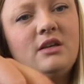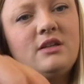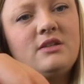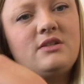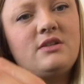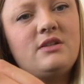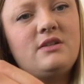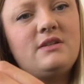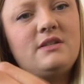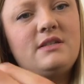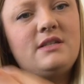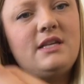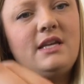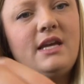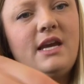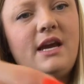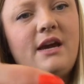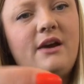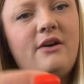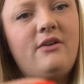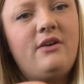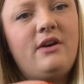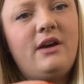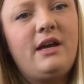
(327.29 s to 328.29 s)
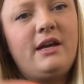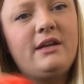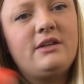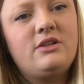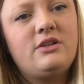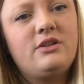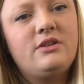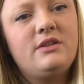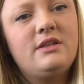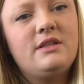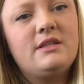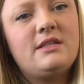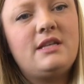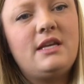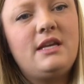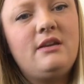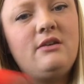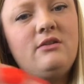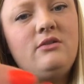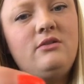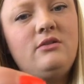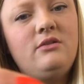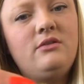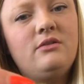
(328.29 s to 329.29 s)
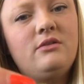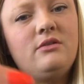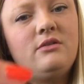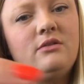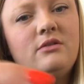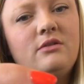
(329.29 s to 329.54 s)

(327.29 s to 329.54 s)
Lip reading: So you see how I turn this angle?